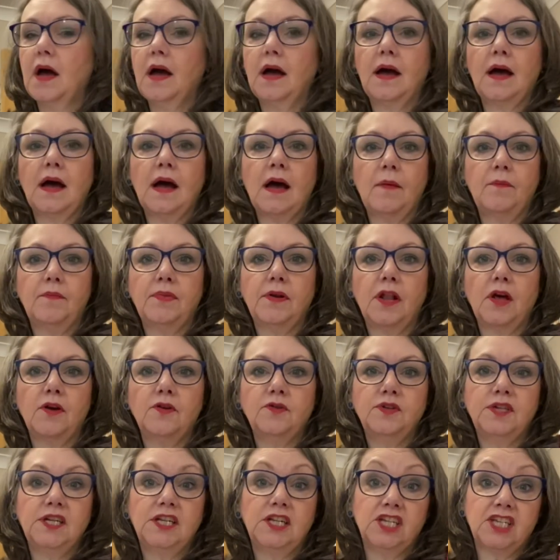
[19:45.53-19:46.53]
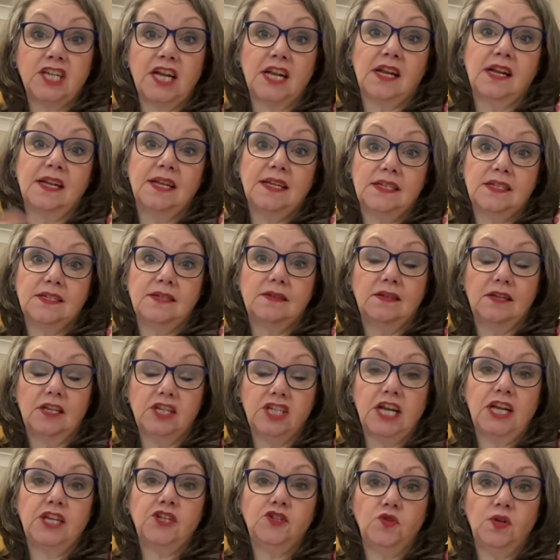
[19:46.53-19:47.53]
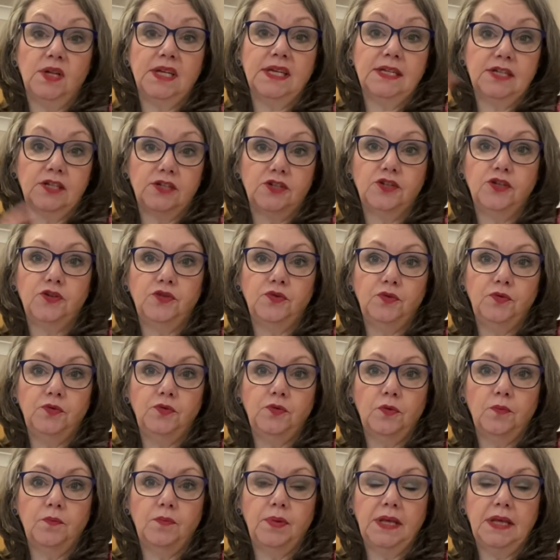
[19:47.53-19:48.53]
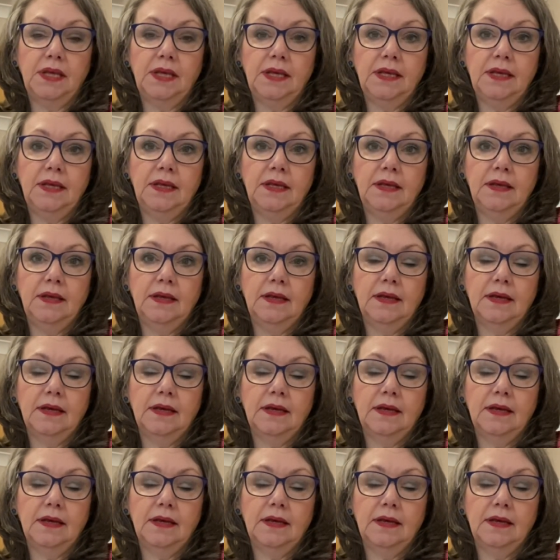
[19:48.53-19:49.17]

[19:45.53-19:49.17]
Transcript: upload it and schedule it to be